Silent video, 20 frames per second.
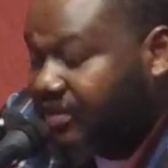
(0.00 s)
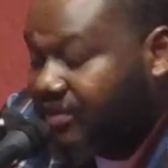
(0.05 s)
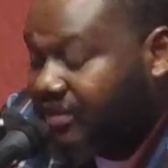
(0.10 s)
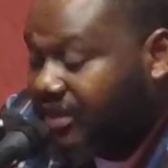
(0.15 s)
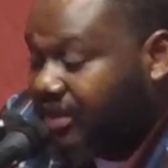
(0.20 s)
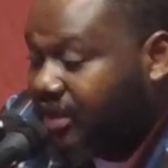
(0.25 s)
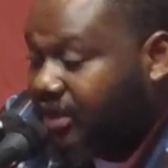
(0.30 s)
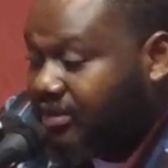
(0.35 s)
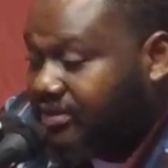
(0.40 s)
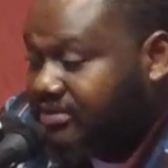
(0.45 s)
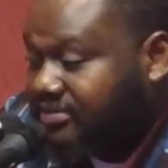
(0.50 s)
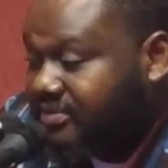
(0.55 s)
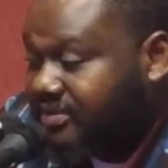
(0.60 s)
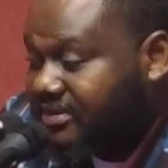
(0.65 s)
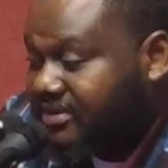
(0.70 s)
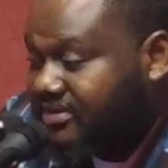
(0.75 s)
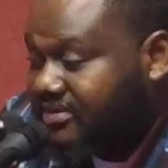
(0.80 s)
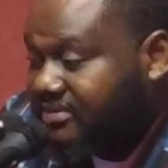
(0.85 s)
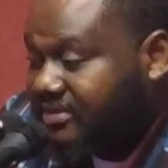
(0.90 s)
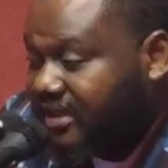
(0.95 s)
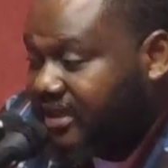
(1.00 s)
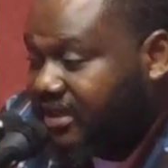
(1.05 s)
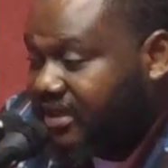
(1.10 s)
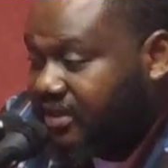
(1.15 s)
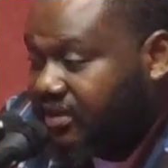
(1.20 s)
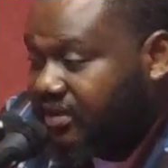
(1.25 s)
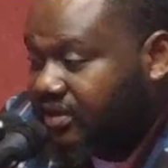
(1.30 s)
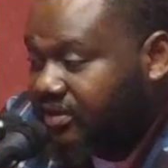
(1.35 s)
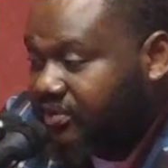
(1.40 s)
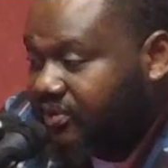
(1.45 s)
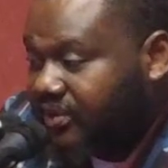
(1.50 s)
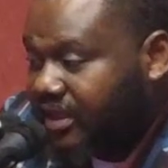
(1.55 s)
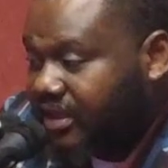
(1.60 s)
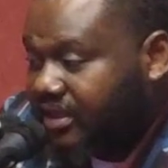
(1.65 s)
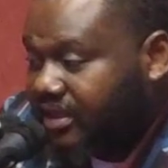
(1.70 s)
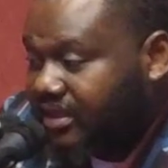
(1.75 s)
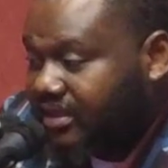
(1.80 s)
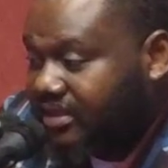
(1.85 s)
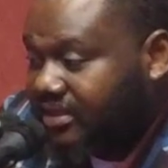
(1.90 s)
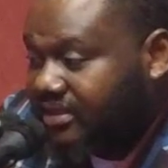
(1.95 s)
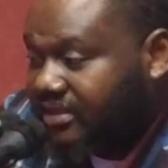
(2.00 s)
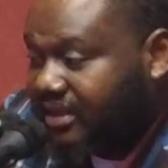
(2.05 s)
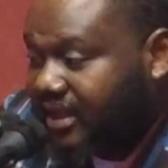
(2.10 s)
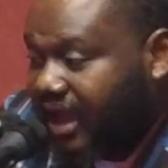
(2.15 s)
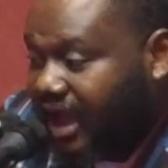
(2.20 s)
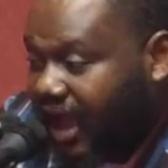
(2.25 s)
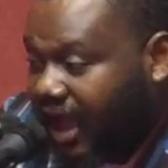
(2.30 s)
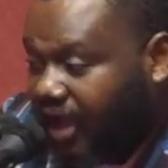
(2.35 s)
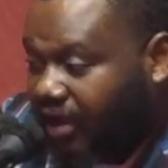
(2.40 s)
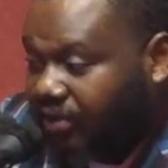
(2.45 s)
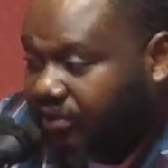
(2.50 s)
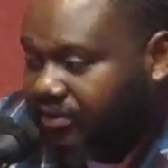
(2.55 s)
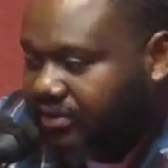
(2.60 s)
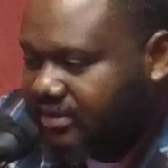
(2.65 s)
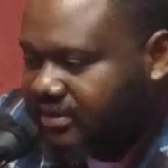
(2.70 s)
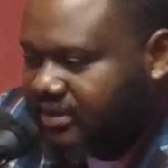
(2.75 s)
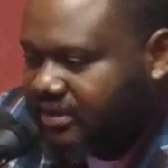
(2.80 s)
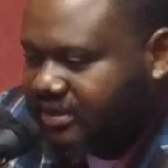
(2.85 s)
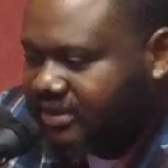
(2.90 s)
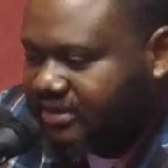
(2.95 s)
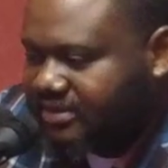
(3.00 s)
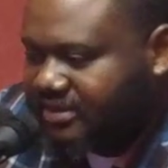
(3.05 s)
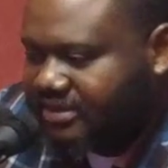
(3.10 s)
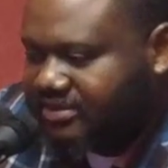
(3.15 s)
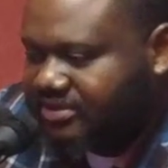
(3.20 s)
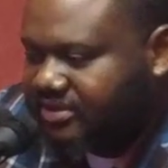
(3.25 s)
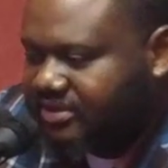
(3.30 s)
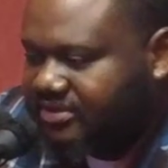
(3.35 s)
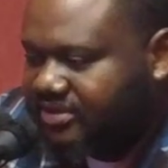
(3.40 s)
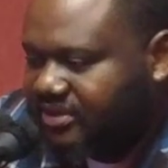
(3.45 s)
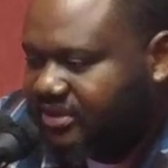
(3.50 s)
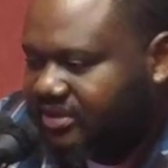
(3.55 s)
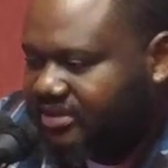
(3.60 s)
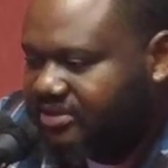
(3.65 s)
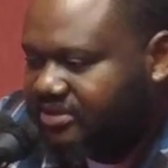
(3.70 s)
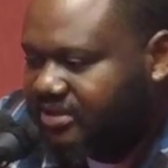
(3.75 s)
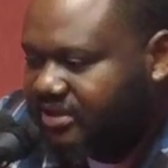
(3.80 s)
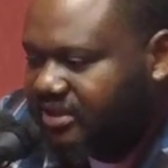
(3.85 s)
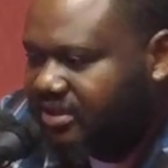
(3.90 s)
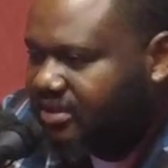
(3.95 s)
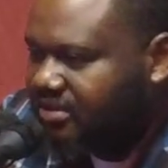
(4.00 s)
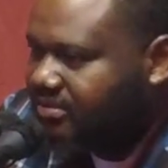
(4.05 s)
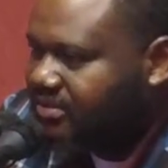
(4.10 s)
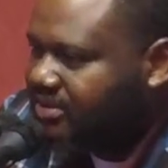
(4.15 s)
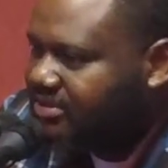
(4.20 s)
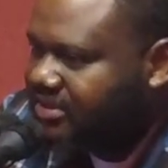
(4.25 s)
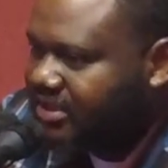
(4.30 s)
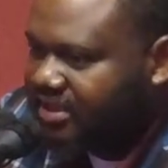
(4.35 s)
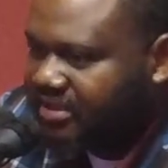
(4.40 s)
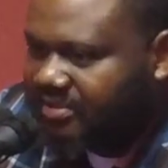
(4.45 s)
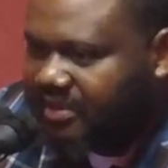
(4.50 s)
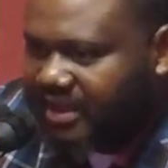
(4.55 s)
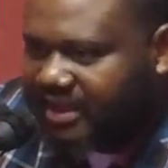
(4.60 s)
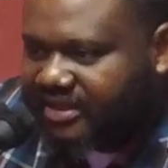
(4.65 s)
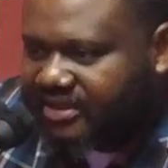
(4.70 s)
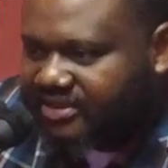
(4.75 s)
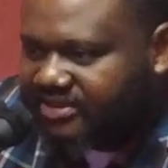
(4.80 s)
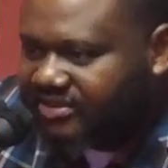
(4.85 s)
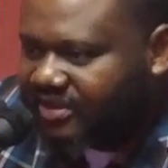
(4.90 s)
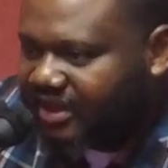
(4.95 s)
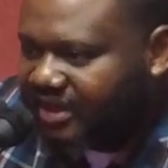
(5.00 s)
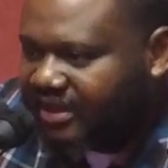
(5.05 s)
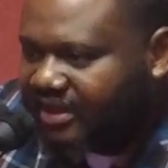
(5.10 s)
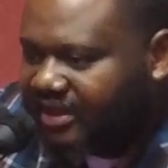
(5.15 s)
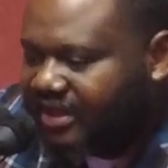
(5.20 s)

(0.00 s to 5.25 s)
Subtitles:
With the loss, because we gotta look at how the districts are extremely gerrymandered, right?